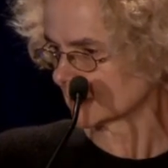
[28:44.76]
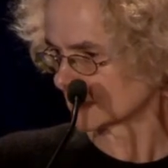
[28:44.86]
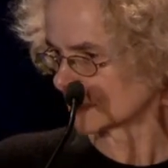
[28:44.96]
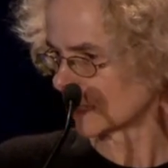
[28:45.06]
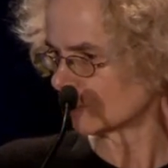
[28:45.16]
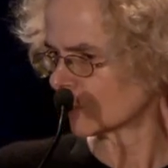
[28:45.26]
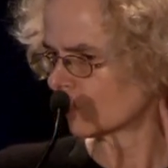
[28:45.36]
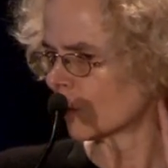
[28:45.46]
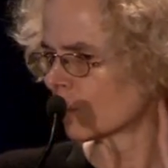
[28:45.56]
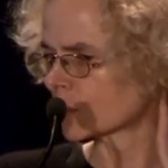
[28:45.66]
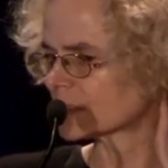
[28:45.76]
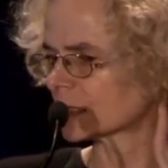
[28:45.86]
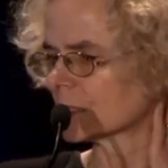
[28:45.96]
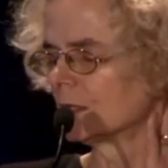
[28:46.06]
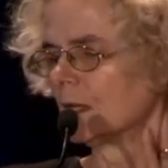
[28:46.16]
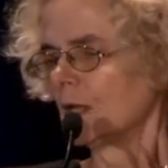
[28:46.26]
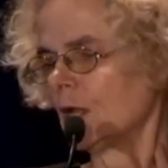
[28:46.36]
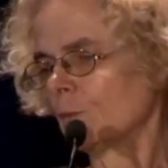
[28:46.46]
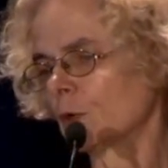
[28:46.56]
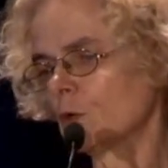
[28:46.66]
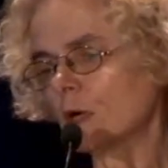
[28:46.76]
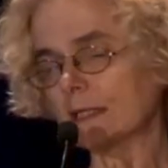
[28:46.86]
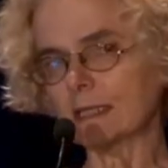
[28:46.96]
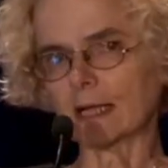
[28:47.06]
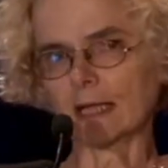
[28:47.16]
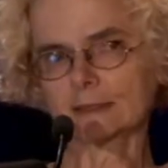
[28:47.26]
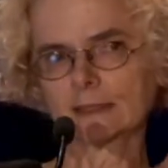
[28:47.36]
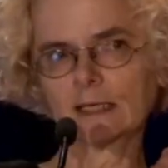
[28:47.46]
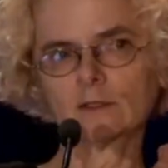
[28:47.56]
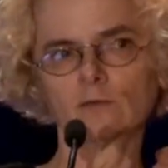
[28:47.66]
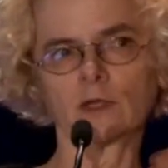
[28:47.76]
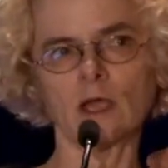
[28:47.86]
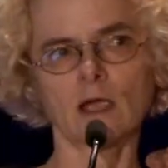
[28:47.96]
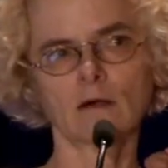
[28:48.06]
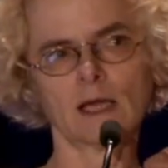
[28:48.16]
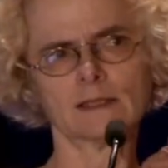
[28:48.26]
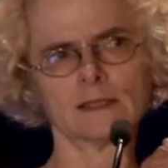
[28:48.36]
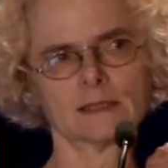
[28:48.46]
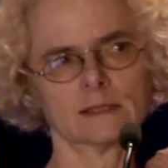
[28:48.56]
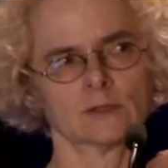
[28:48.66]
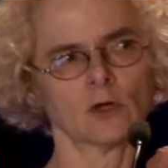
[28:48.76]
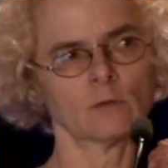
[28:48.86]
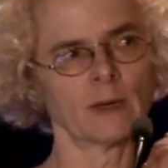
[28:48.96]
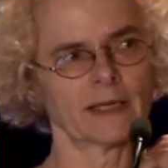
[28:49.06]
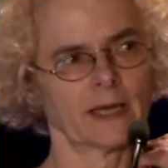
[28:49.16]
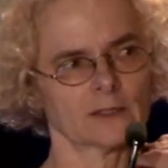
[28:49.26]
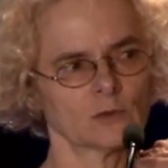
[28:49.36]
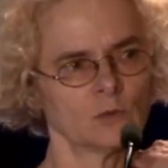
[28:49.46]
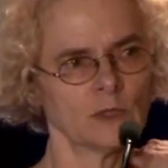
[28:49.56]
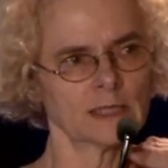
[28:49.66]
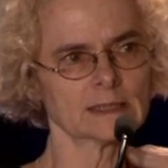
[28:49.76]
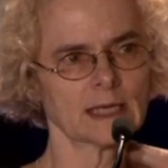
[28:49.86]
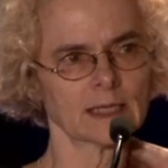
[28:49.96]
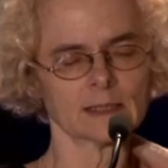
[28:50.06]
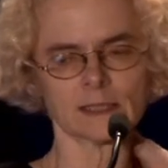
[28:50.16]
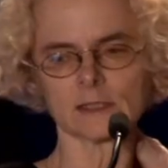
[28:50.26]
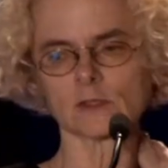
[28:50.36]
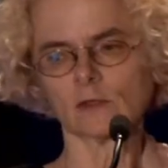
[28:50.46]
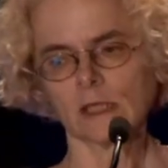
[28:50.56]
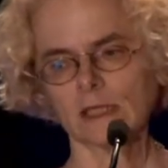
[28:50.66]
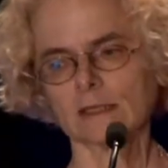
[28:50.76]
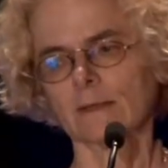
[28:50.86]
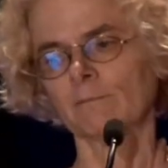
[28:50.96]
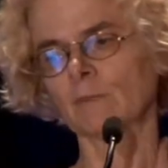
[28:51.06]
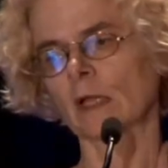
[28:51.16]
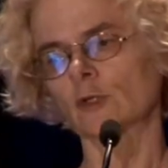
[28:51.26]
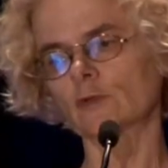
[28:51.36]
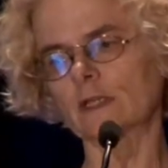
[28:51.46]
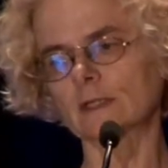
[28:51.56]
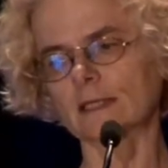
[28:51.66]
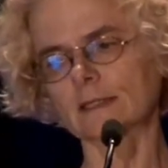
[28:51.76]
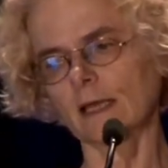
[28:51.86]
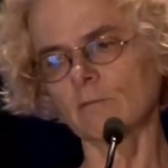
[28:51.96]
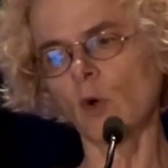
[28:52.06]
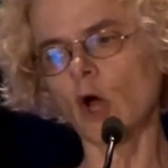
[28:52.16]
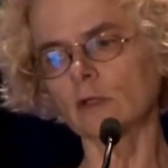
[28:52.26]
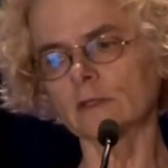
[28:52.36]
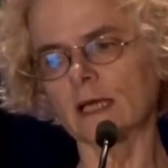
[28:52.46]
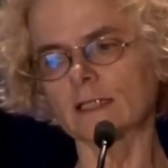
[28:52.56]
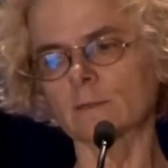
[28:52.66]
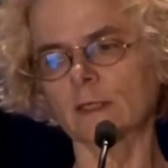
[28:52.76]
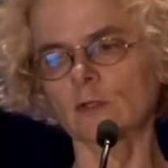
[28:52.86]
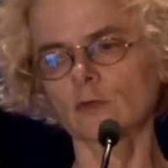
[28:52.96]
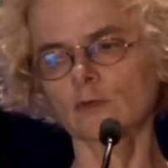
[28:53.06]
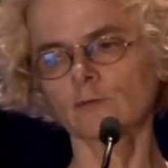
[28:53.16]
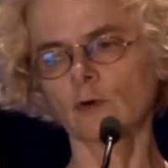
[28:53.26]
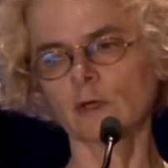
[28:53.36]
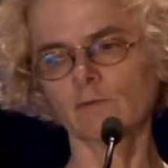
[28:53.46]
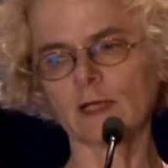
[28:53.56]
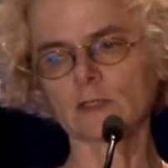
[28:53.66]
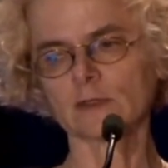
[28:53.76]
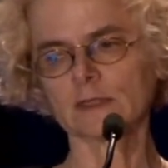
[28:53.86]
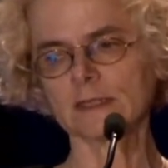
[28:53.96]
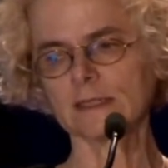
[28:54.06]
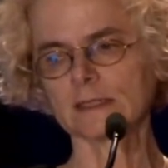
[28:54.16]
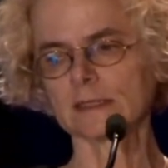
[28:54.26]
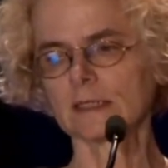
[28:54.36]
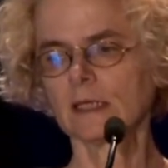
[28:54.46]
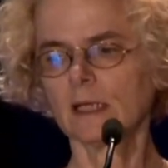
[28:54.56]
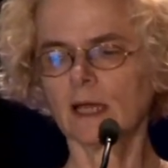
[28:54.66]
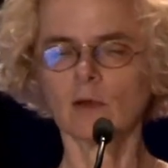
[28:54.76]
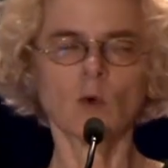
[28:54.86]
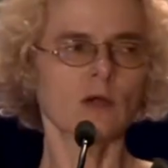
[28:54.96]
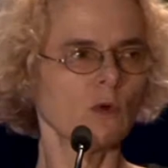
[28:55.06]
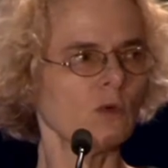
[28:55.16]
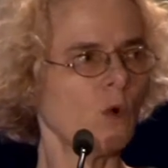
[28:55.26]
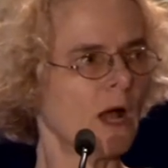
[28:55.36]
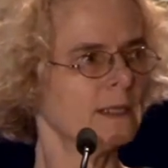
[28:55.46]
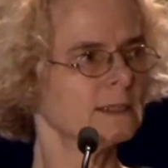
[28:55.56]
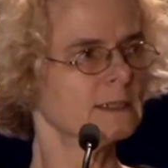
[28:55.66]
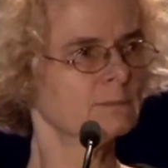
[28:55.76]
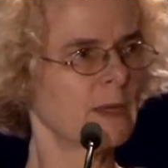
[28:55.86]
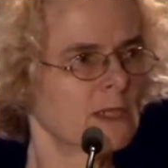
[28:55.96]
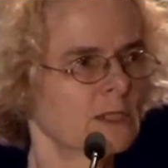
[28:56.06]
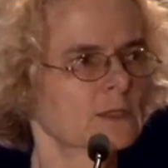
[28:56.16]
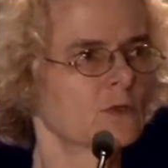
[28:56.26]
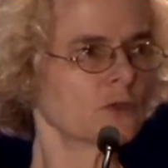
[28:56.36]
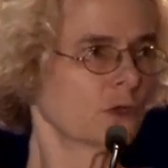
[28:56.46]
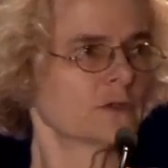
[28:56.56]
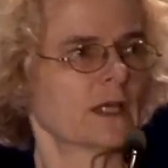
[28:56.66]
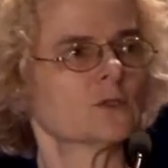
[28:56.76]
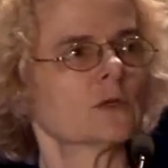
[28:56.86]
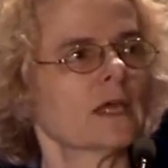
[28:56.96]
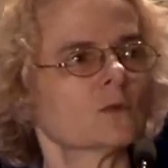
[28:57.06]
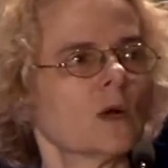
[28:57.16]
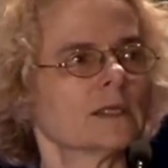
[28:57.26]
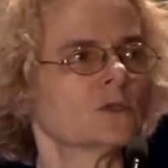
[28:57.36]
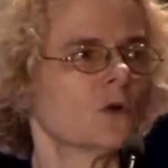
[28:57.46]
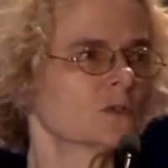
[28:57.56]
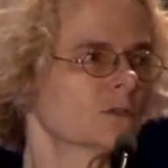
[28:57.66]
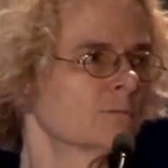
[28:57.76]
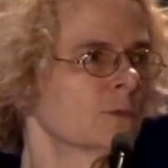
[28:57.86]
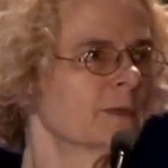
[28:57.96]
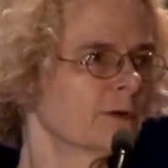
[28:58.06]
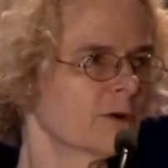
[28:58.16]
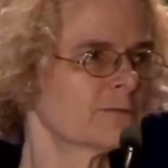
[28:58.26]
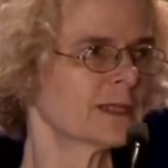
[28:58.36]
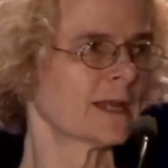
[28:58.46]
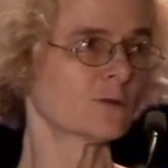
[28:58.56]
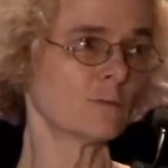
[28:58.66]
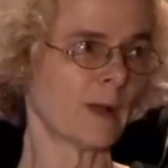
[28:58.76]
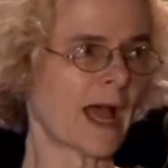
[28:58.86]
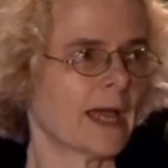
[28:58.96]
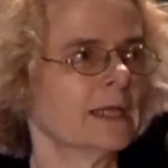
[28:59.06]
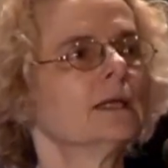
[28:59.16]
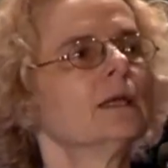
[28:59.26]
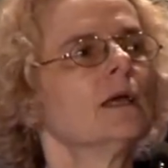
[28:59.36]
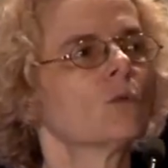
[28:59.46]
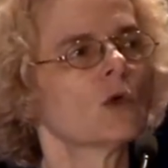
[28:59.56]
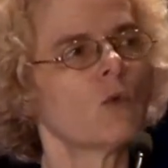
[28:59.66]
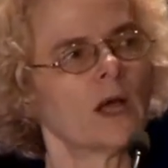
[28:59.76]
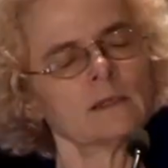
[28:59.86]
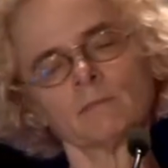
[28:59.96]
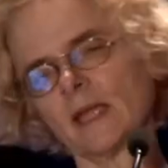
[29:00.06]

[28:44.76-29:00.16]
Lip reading: 69.4%. But look at the cascade of care, and this is done by Ed Nunes and his colleagues, using the same model that is being used for infectious diseases. And what we want is patients, not just that you get 1 dose of buprenorphine and goodbye. We want